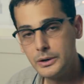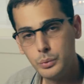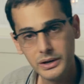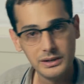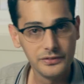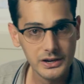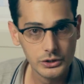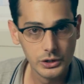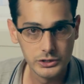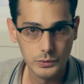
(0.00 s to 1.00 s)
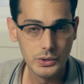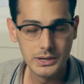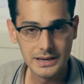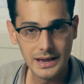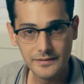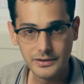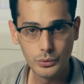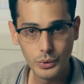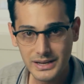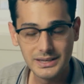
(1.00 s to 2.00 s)
But what if I told you can have a
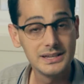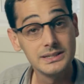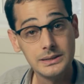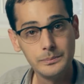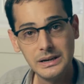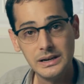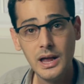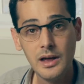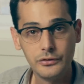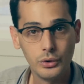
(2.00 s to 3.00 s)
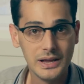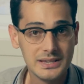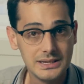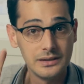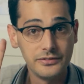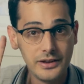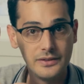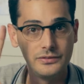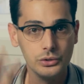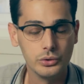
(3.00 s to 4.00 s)
great tasting meal for less than
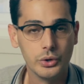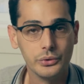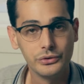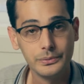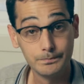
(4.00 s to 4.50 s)
5 euros?